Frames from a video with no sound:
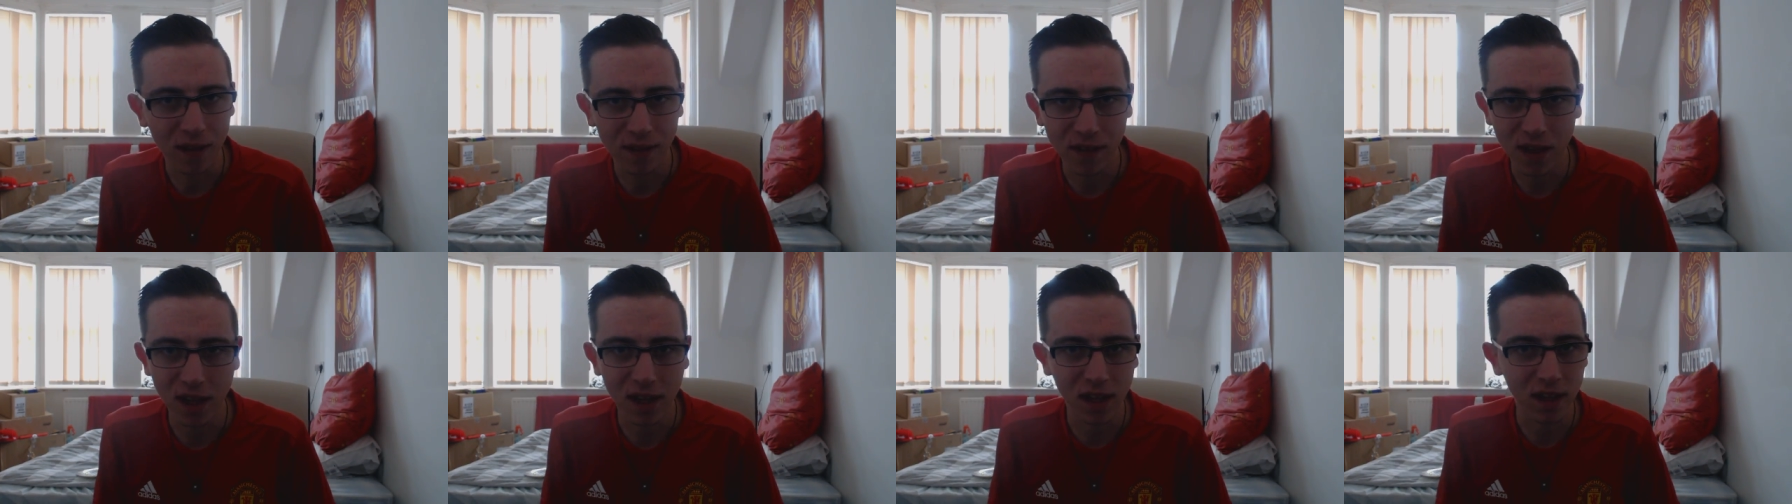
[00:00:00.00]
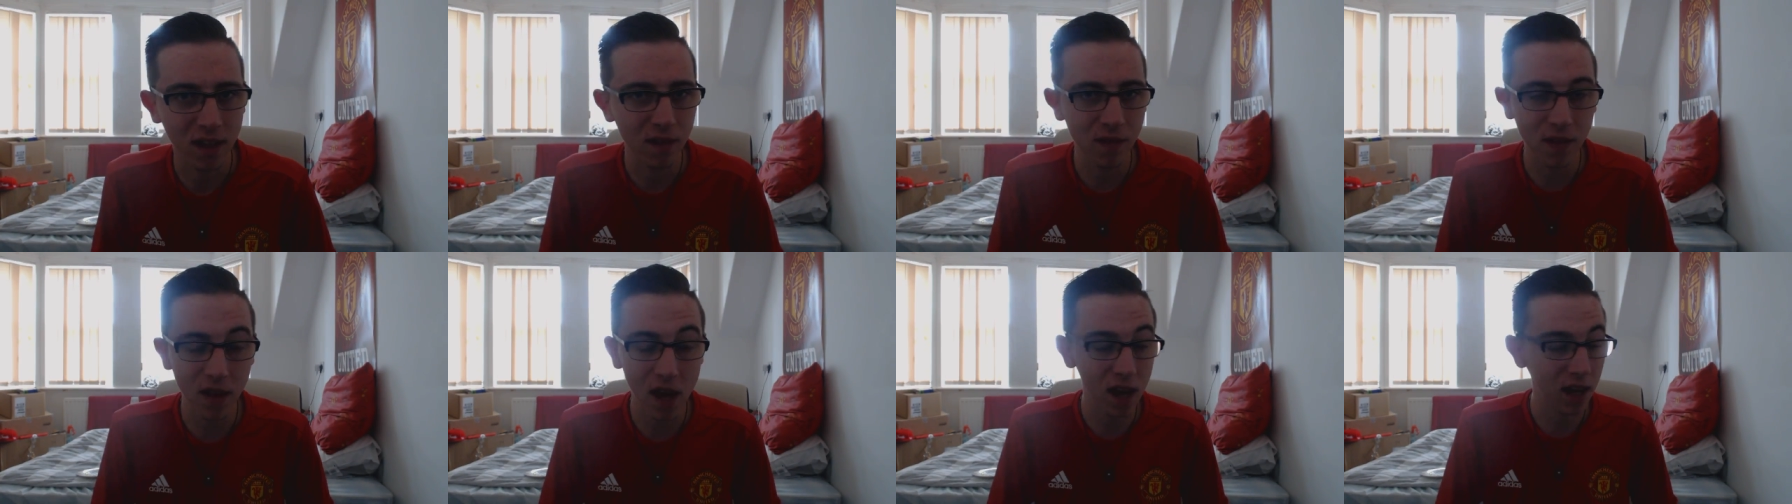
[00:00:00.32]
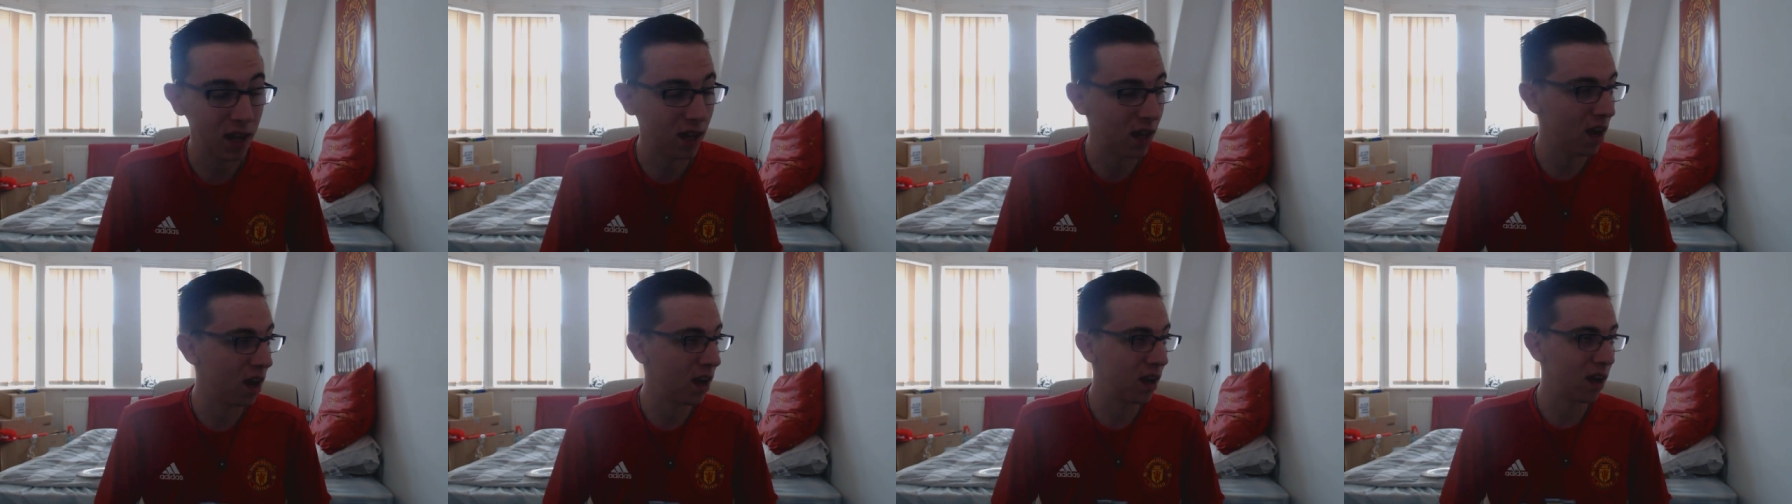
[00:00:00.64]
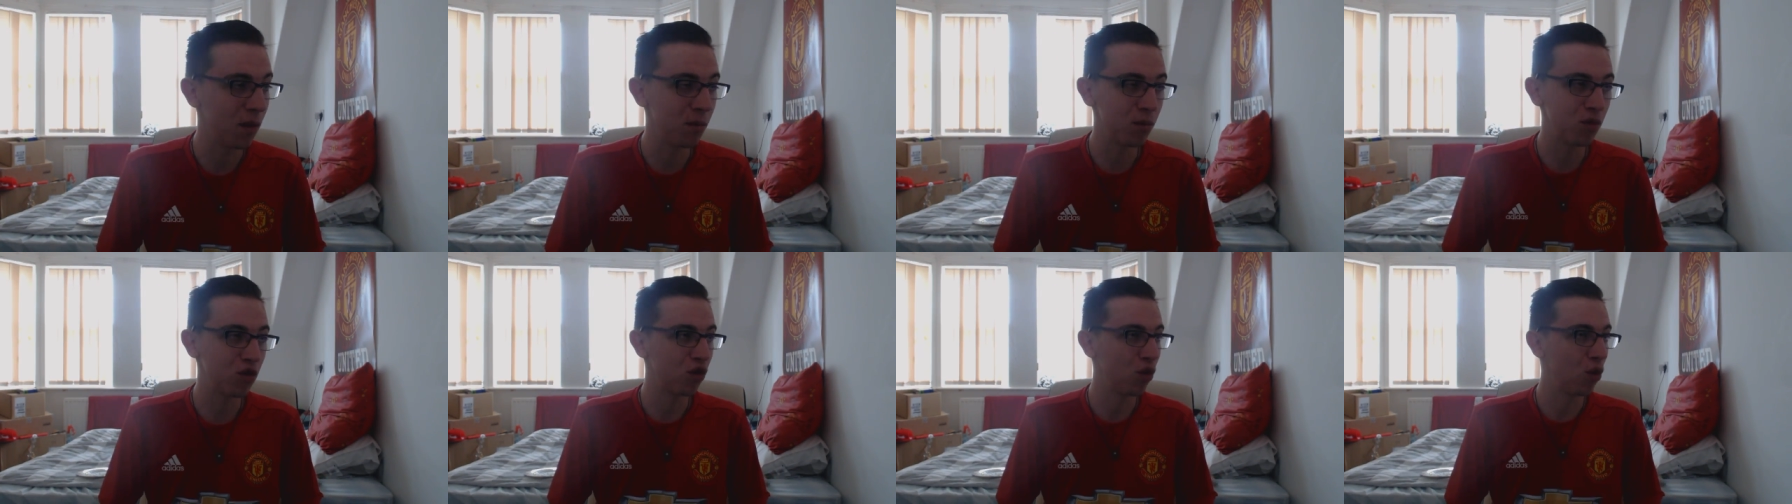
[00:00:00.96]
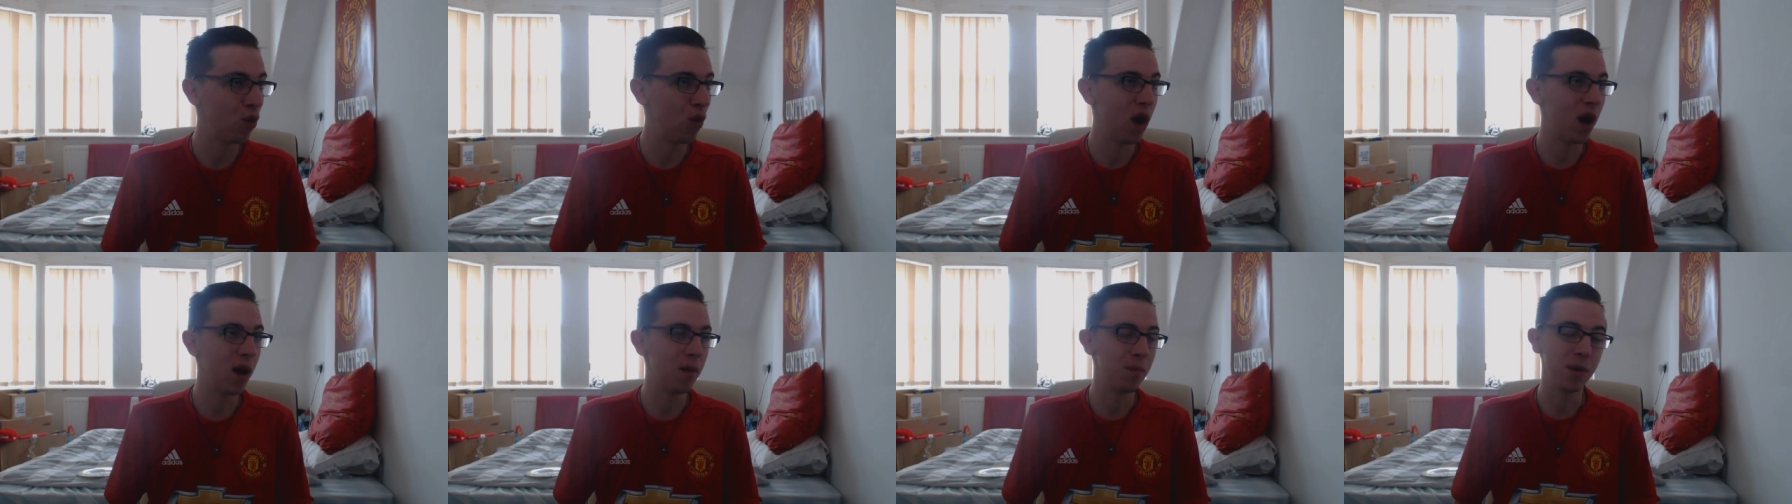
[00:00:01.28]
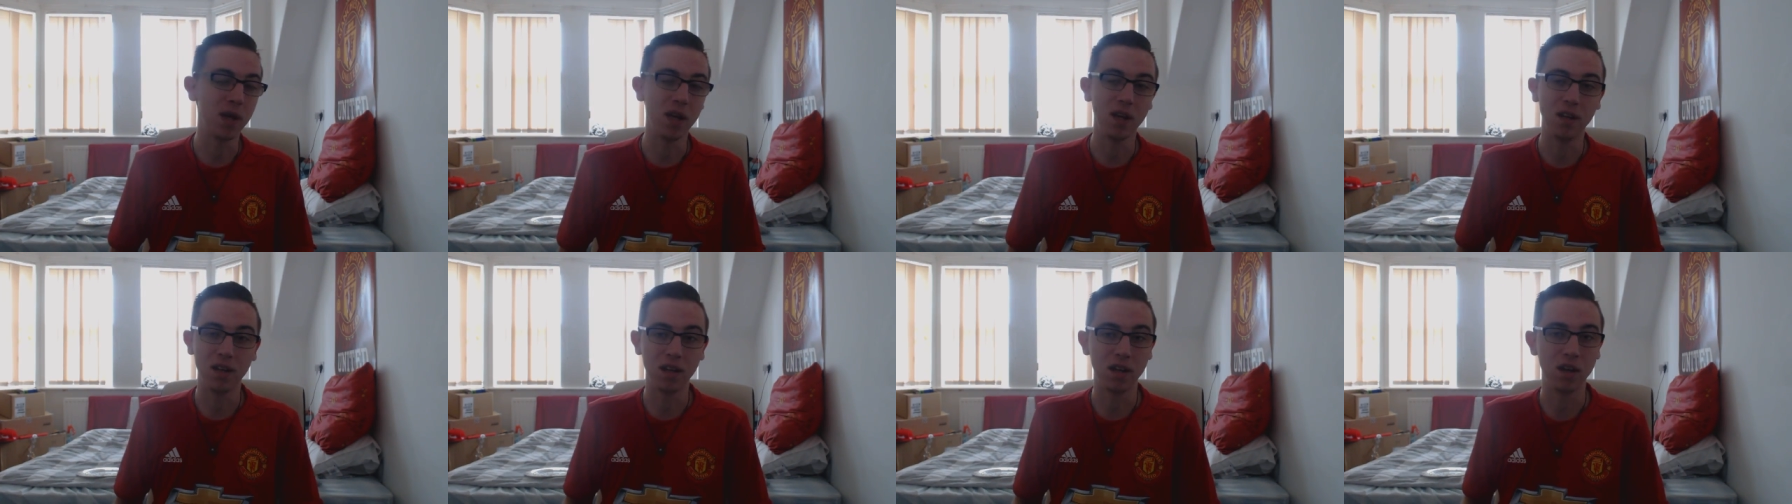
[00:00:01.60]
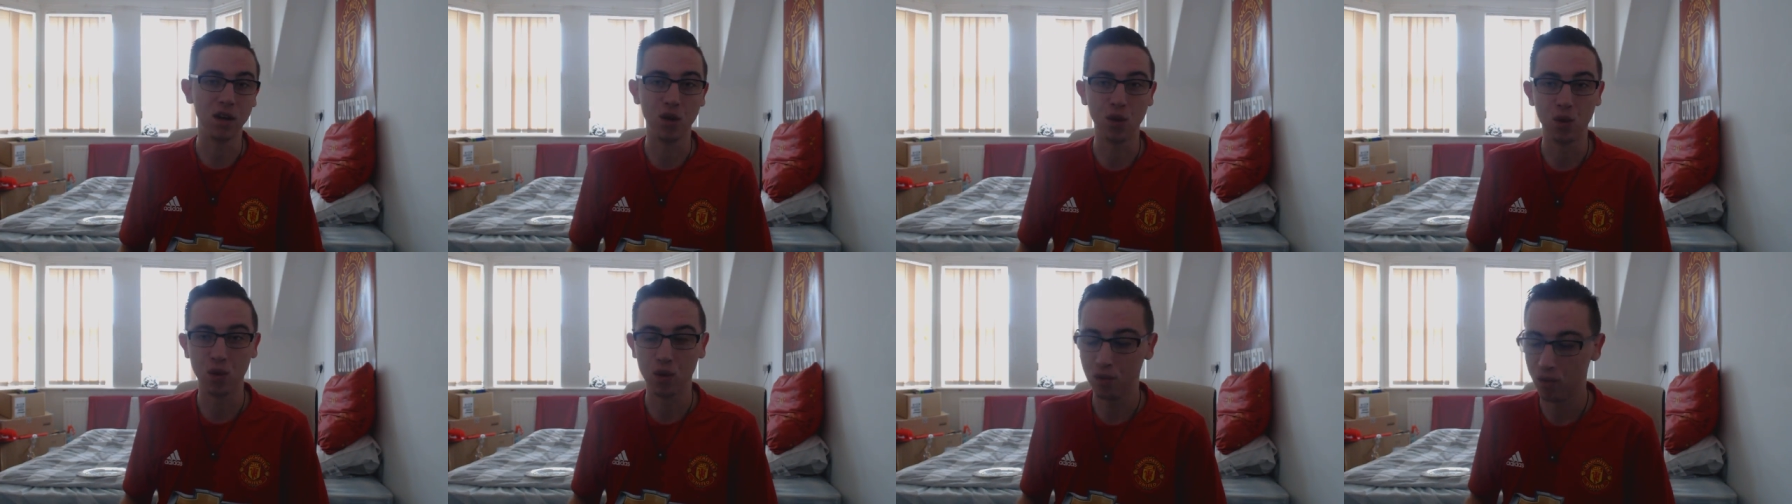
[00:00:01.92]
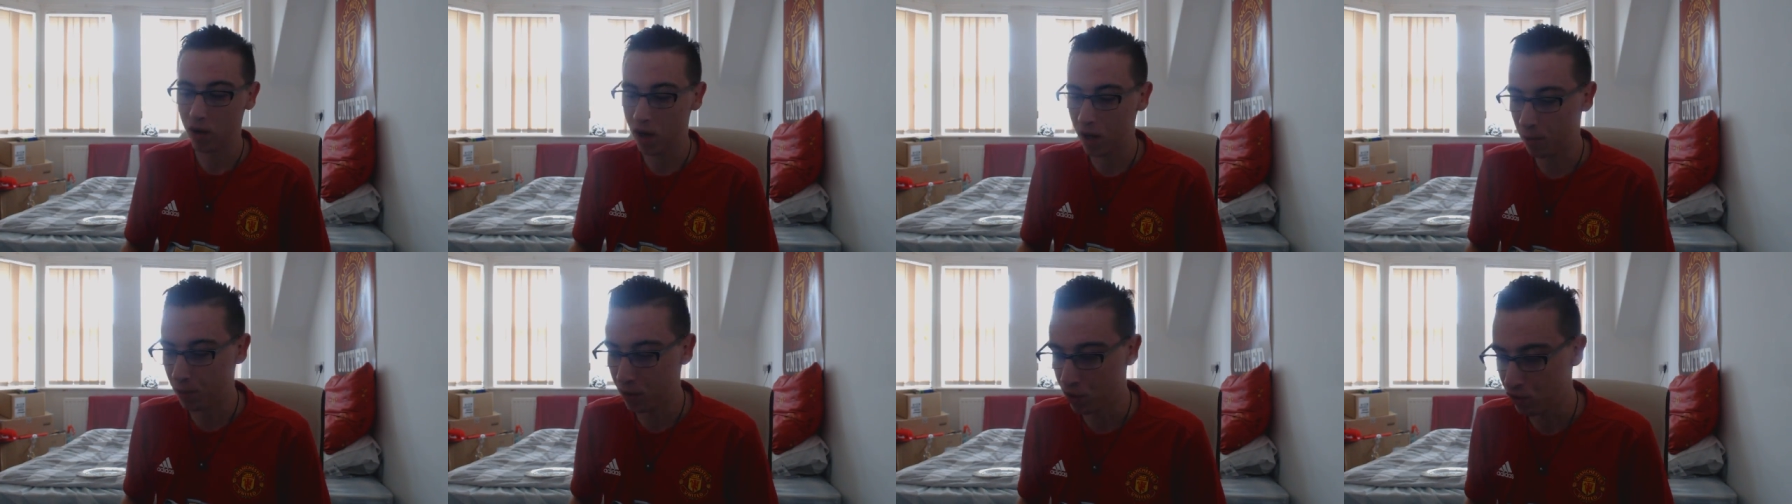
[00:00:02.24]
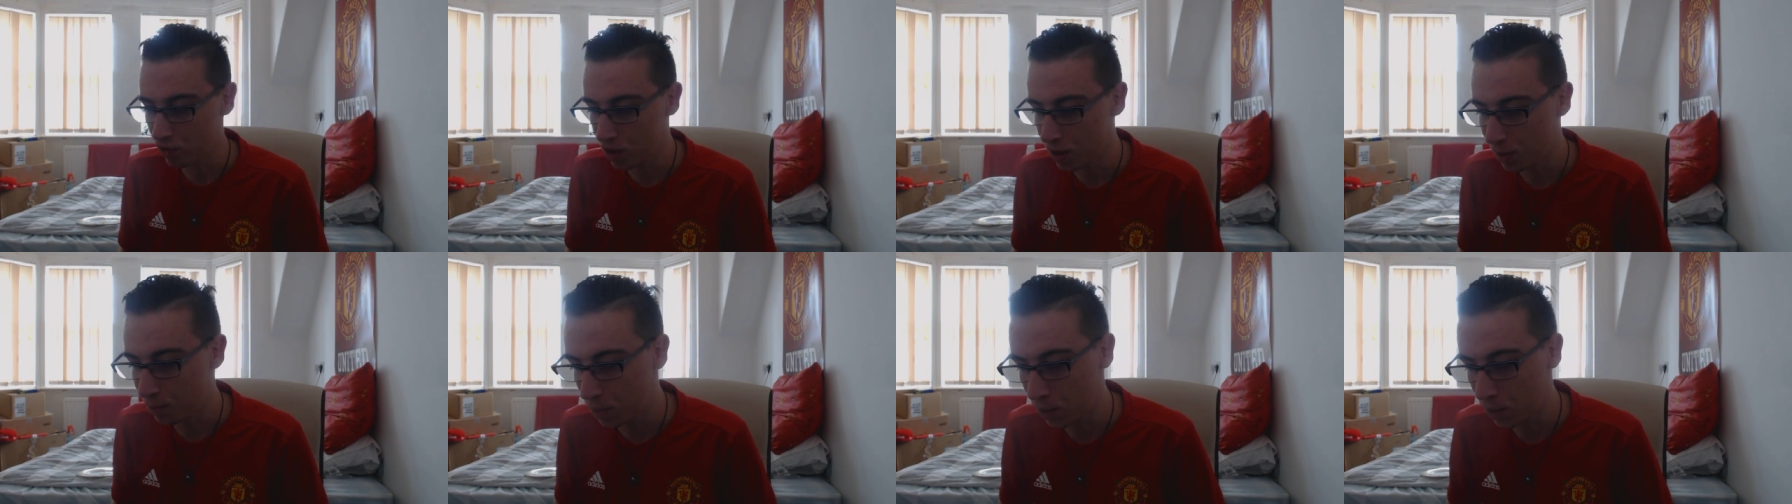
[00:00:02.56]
That, that guy, I'm so happy he didn't go to Real Madrid.